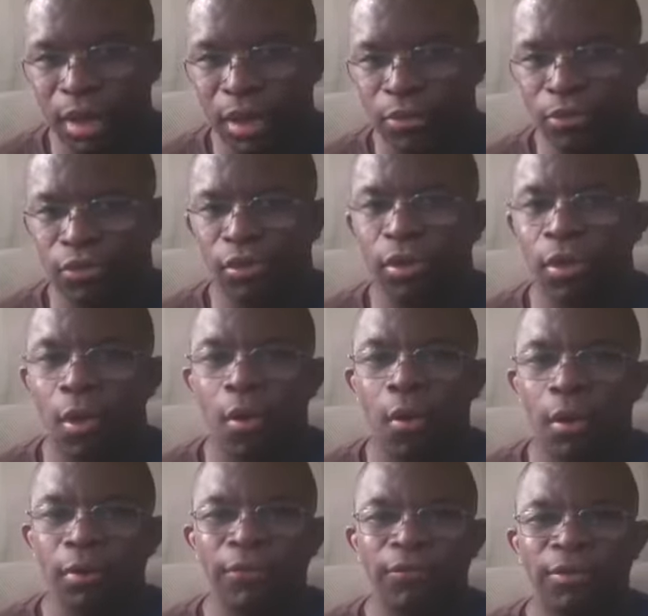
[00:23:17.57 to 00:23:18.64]
took
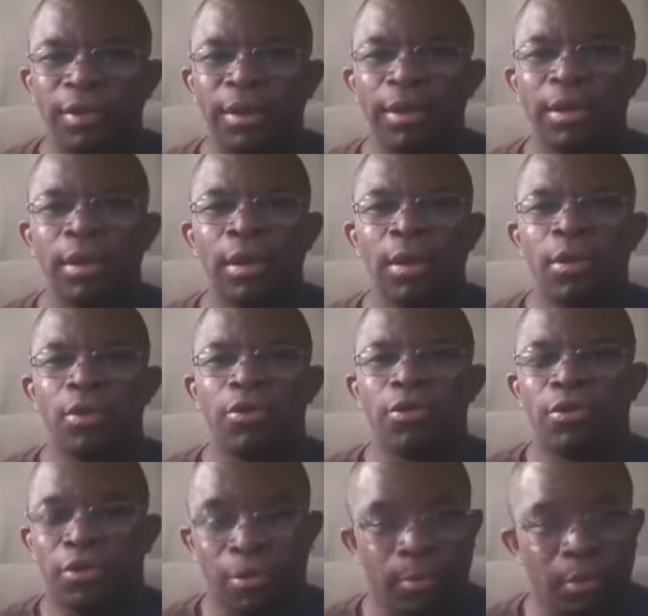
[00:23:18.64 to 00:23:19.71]
all of the
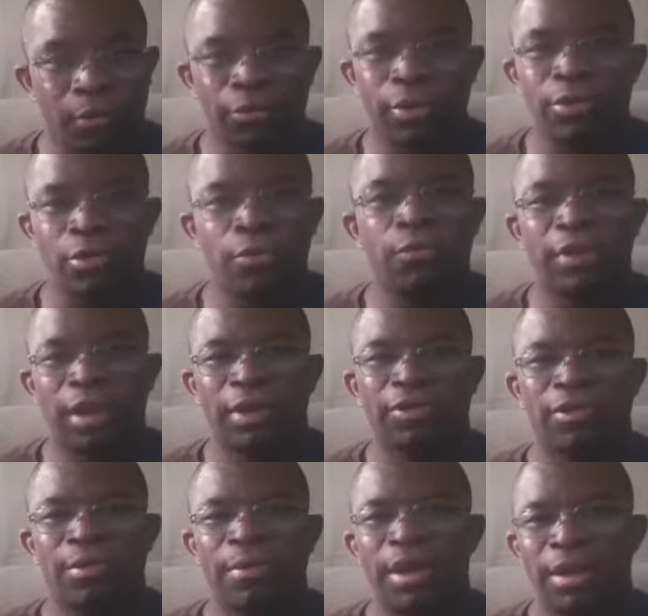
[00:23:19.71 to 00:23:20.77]
supposed New
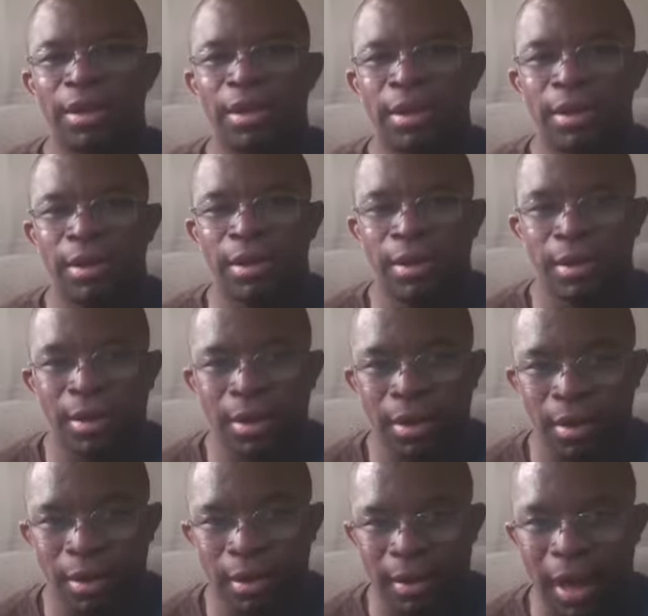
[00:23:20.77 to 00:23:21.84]
Testament
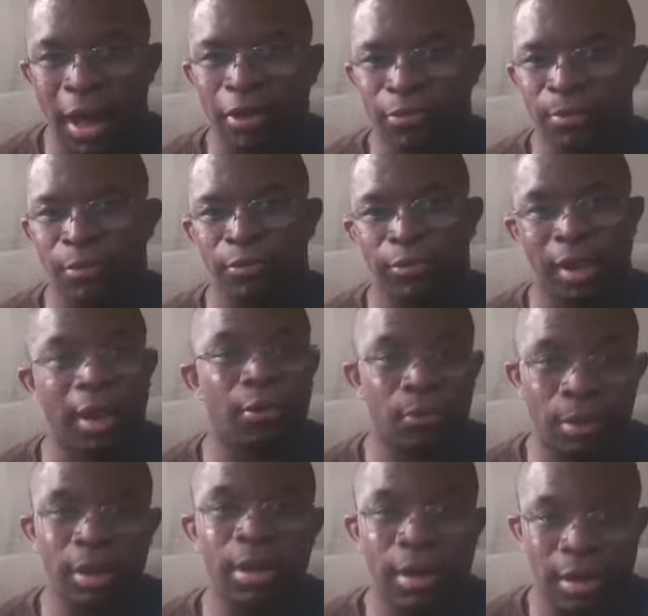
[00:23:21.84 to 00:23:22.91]
uh, gospels that are
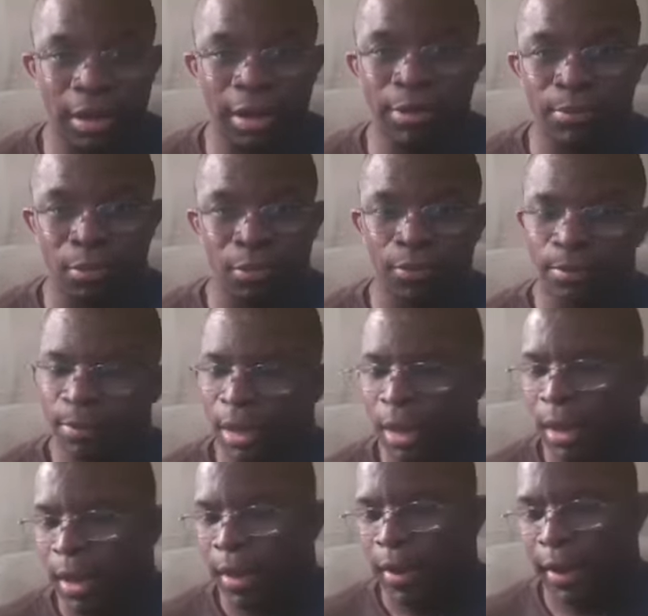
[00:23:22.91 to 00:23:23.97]
written in Hebrew,
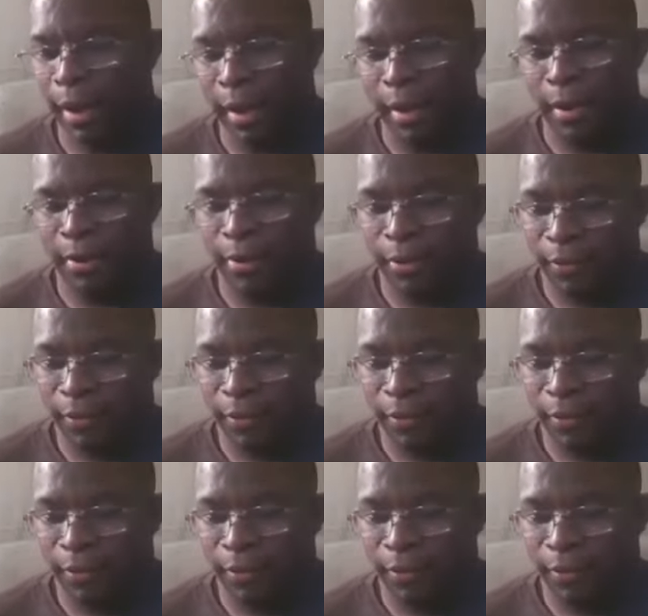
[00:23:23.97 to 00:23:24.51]
and